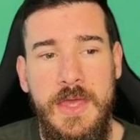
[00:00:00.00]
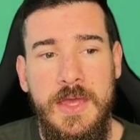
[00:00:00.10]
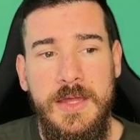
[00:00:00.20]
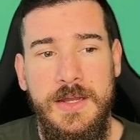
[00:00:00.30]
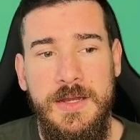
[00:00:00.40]

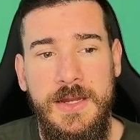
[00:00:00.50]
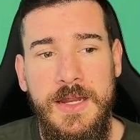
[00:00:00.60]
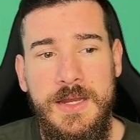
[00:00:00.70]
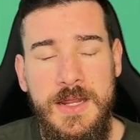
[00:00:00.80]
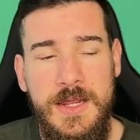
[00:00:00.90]
Then
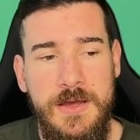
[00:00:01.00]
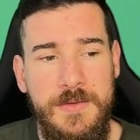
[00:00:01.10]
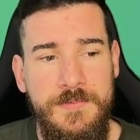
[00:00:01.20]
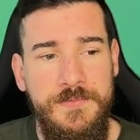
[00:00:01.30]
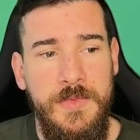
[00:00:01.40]
in
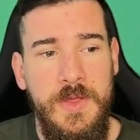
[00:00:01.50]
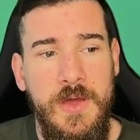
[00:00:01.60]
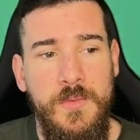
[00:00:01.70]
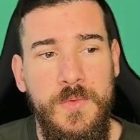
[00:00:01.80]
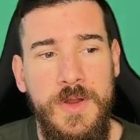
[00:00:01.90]
here
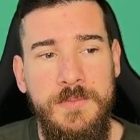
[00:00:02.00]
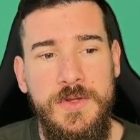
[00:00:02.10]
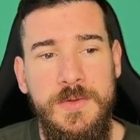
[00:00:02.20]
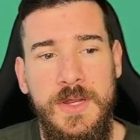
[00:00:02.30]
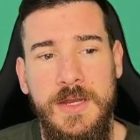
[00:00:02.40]
what I'm
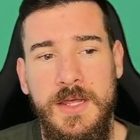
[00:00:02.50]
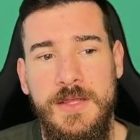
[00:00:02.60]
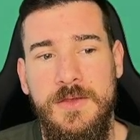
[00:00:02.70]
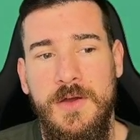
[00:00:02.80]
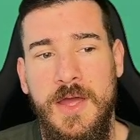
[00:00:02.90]
doing
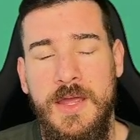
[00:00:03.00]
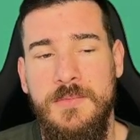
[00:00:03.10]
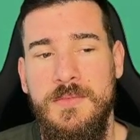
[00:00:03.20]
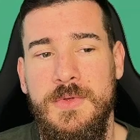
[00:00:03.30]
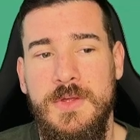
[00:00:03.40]
is
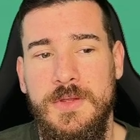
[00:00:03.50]
I'm